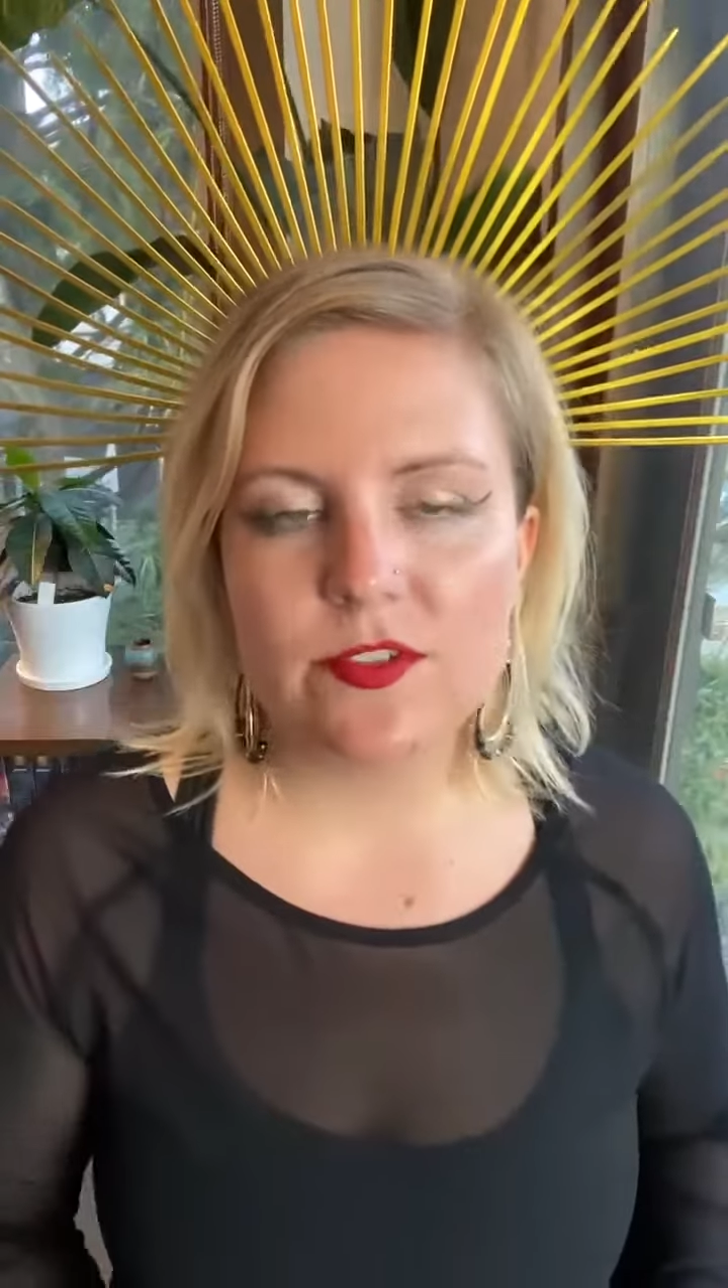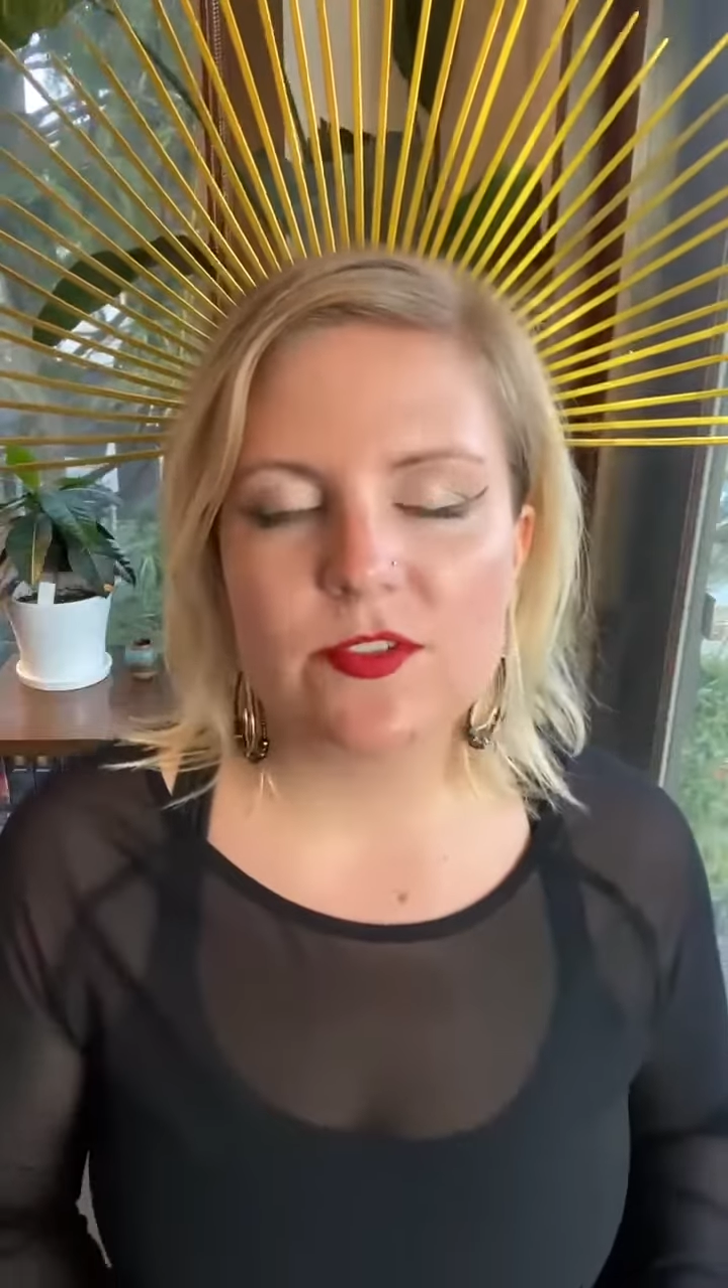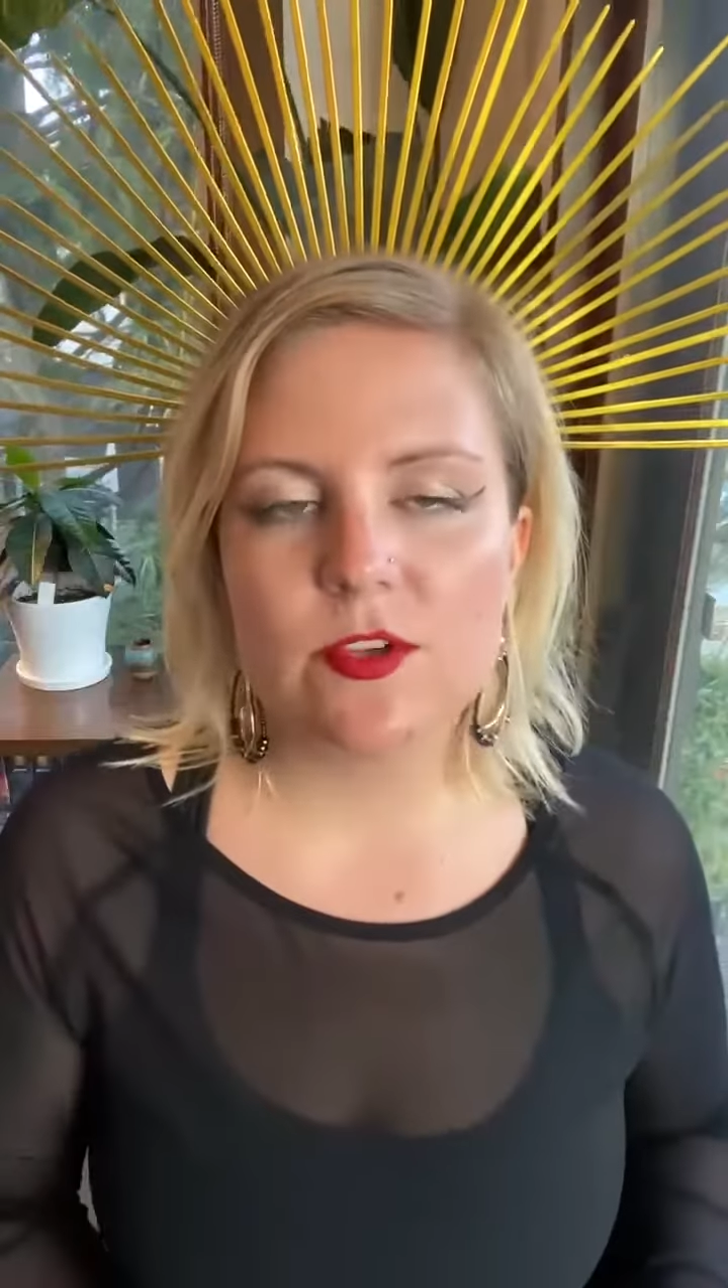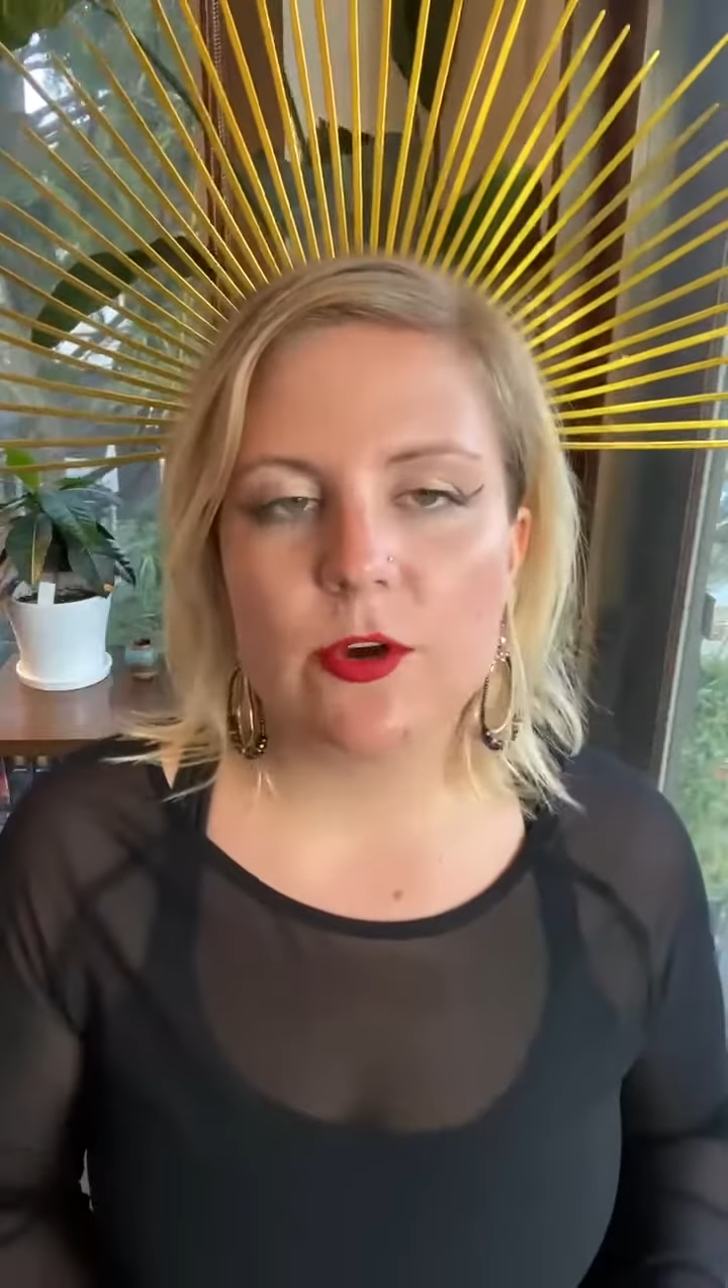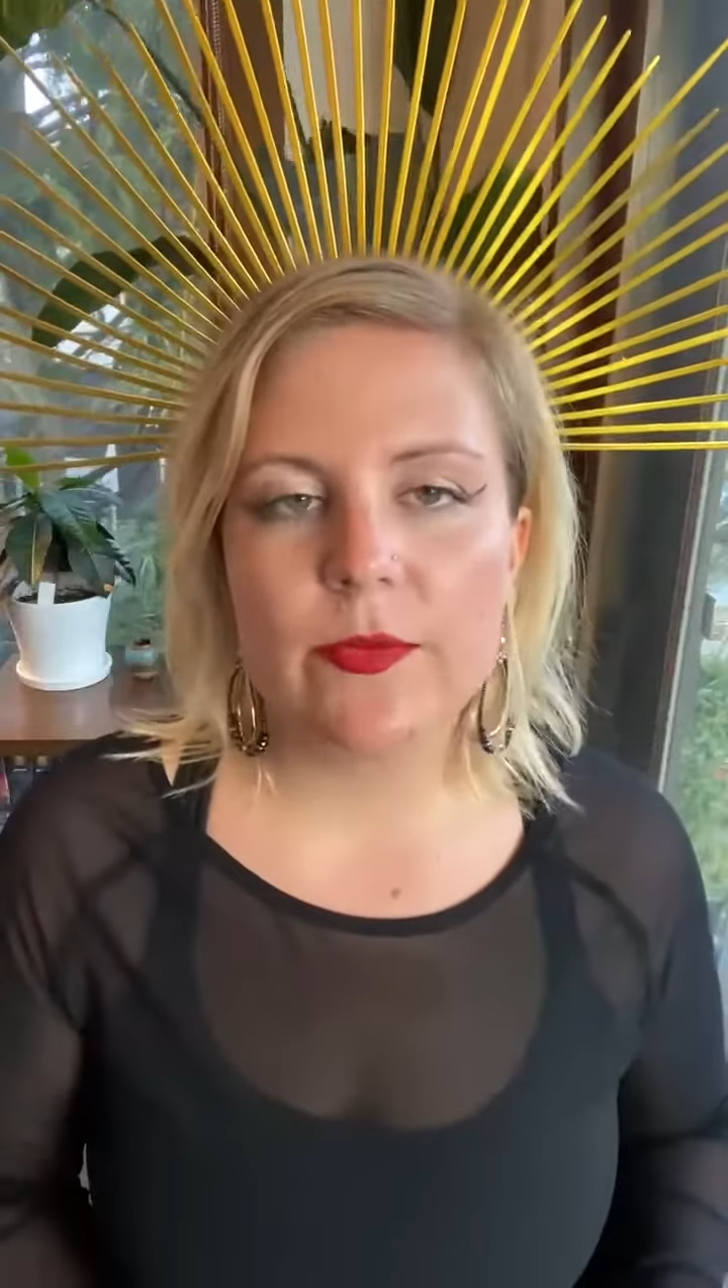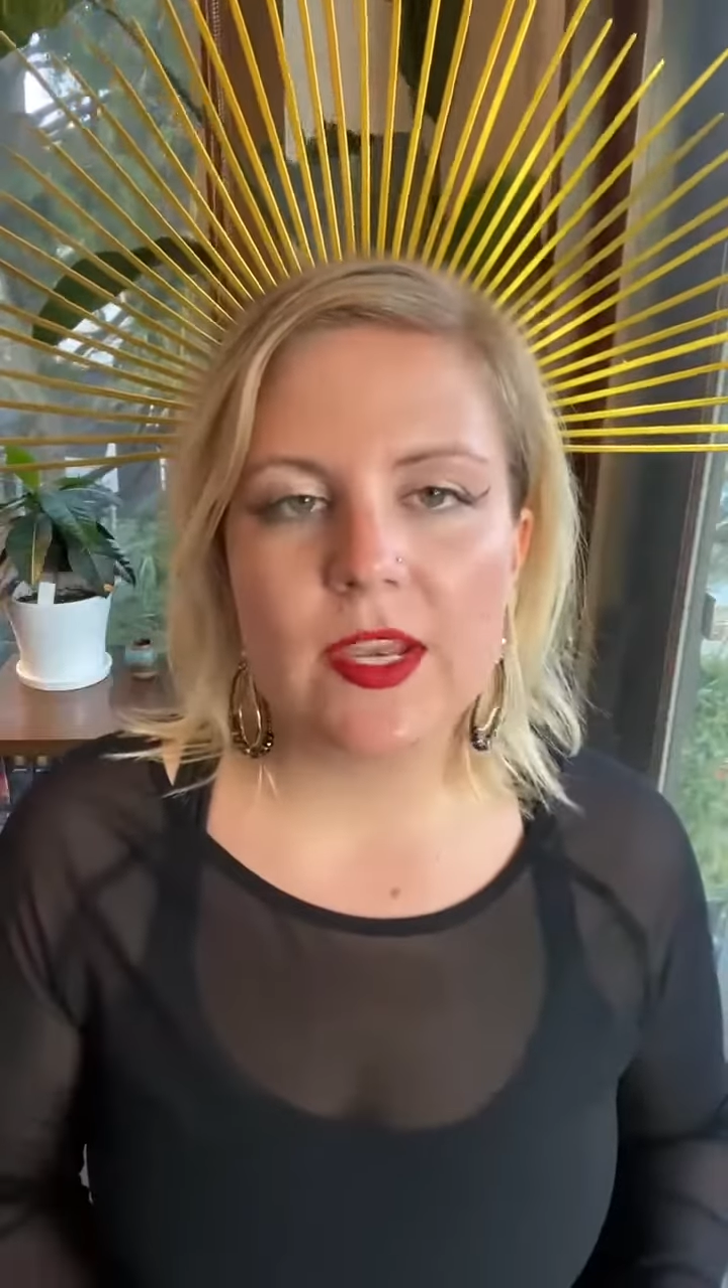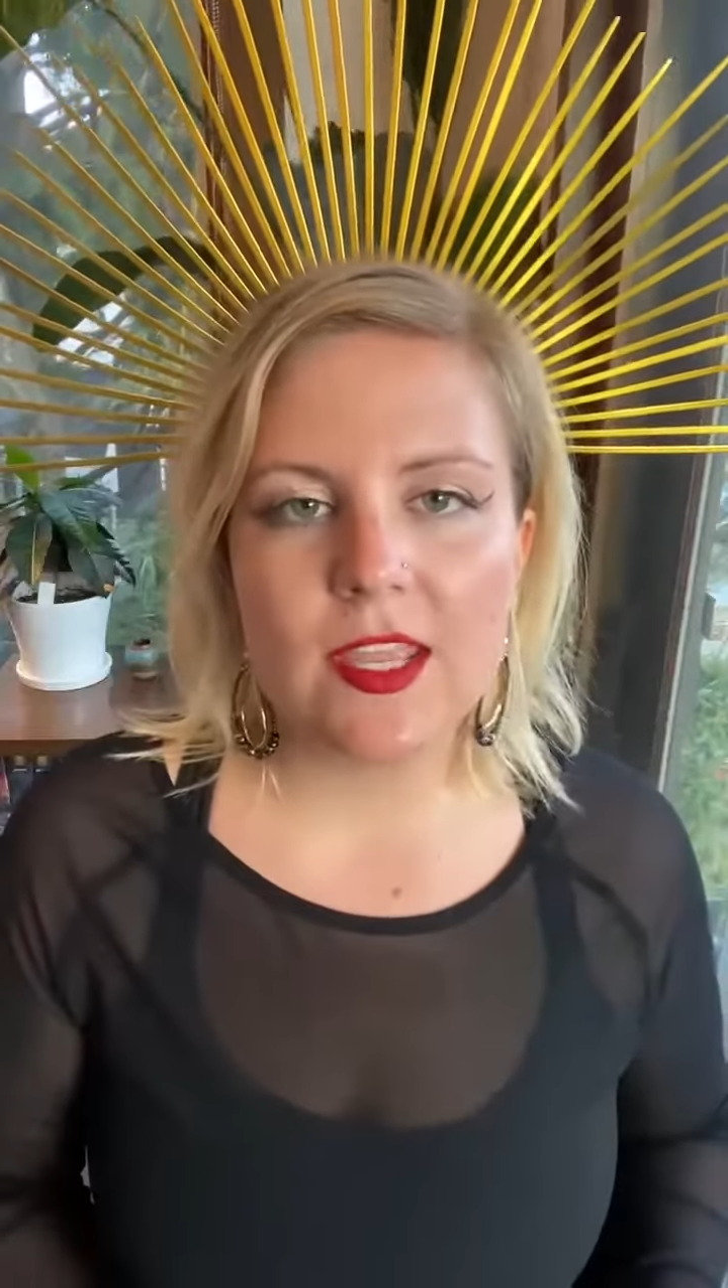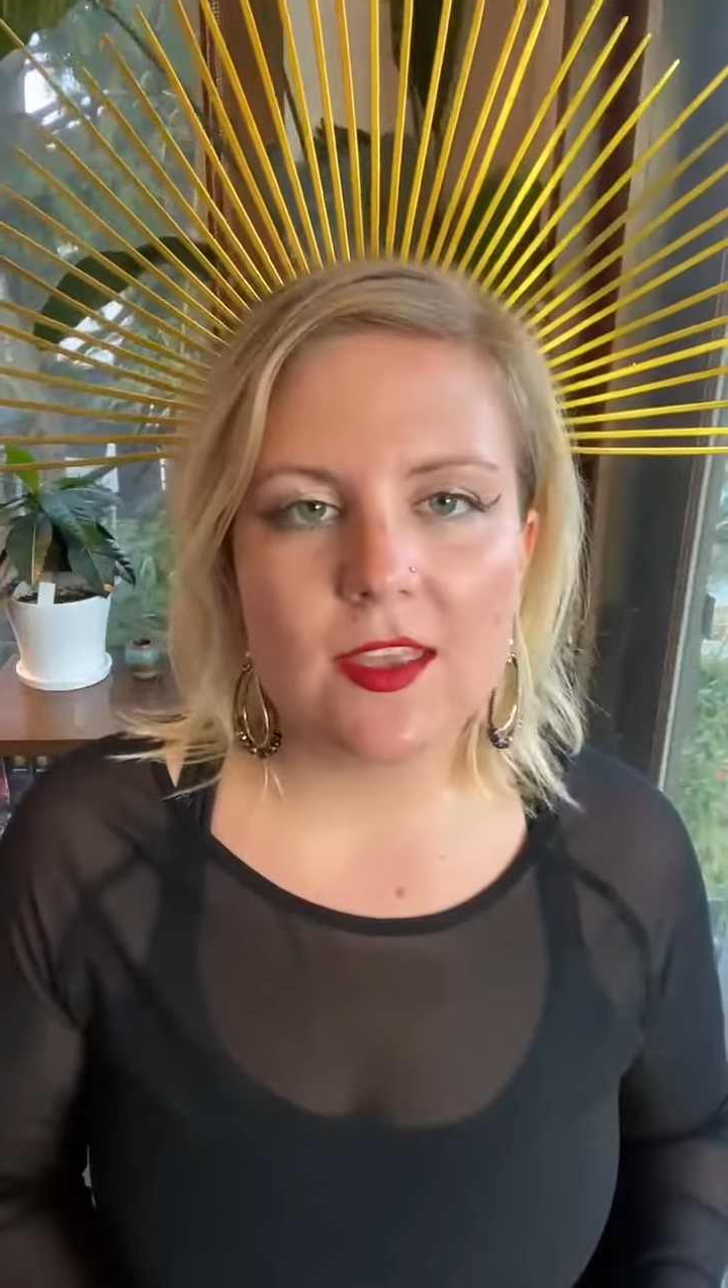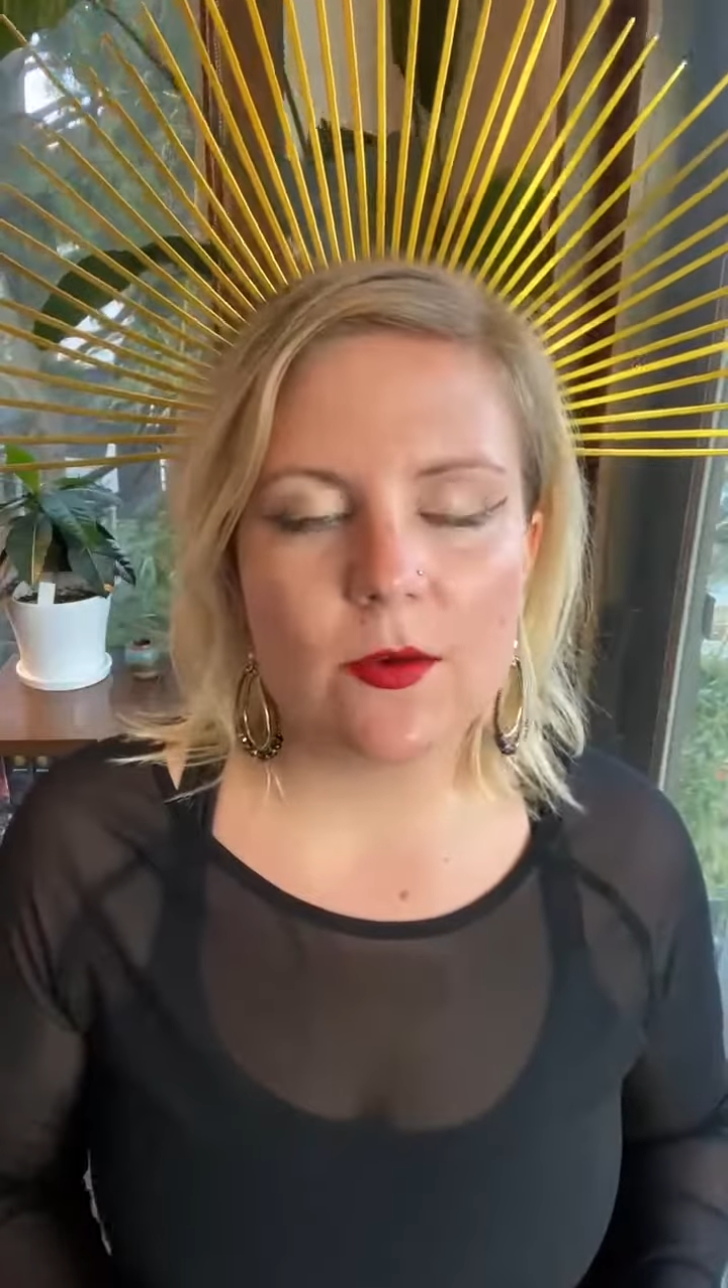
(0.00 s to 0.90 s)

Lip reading: so many